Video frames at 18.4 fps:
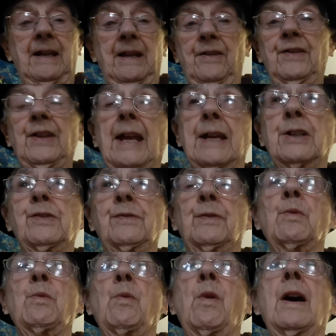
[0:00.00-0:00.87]
Thanks
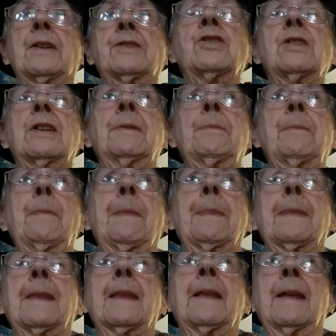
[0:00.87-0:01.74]
for watching.
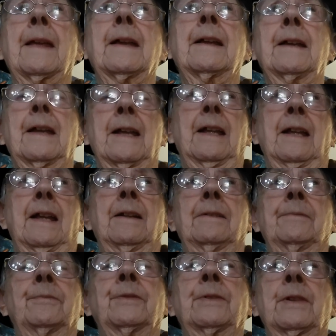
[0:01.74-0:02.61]

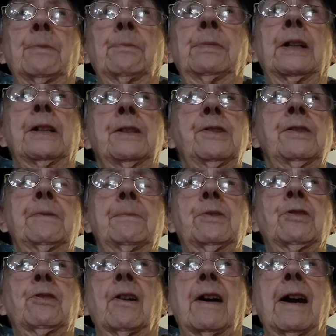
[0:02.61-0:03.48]
Please
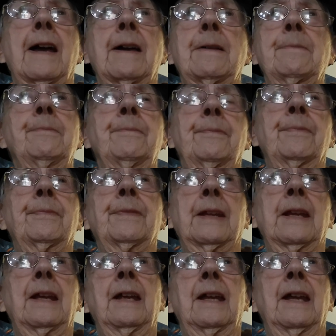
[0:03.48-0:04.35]
subscribe
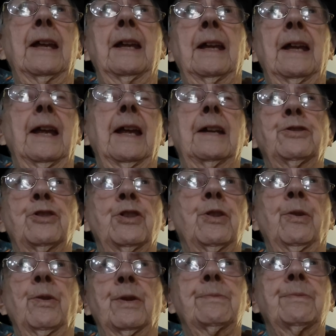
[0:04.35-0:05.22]
and
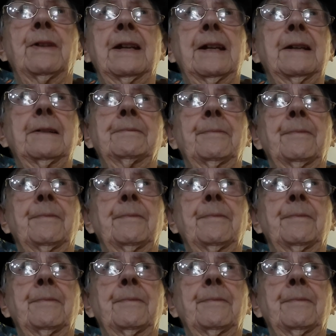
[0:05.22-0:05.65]
join me.